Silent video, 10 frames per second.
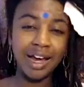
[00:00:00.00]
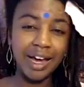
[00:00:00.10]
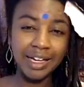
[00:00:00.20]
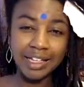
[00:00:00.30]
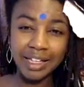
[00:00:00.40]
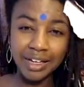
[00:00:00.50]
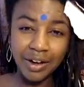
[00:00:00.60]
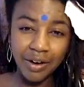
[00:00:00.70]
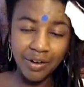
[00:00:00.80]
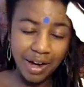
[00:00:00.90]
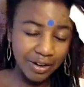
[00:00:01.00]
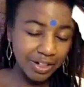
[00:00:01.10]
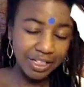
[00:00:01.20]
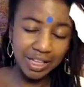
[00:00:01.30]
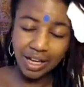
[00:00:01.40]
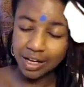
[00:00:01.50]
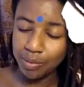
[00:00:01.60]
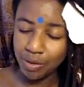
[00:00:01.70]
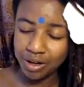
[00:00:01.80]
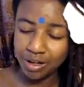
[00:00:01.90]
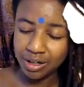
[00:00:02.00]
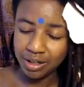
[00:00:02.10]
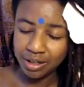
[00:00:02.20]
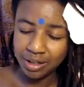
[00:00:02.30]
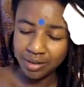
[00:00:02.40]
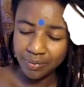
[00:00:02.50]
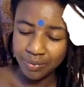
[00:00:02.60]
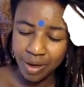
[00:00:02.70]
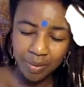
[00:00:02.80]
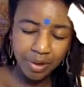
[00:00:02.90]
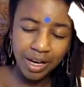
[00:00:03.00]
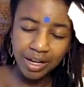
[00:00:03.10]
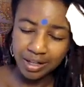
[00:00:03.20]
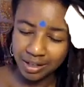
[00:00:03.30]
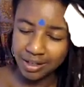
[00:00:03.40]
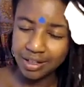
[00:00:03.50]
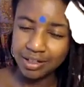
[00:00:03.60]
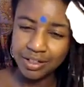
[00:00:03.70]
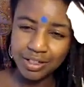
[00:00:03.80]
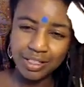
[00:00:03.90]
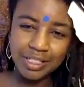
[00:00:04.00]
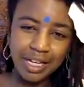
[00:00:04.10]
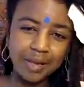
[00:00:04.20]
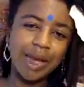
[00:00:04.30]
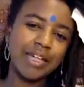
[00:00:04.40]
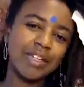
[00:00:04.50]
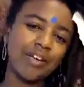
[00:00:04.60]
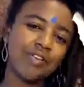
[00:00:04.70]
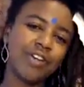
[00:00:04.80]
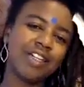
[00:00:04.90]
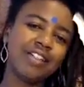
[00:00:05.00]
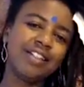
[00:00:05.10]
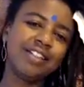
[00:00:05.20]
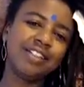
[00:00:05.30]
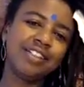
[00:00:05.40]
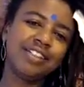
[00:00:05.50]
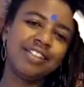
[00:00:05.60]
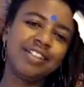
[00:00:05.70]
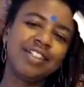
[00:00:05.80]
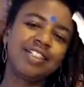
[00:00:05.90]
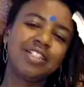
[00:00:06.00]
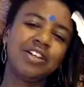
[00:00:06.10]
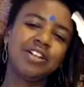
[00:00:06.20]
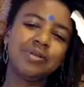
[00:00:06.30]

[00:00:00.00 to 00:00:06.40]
I can let go. I don't need that anymore. I'm okay to just take my hands off of it. That's good.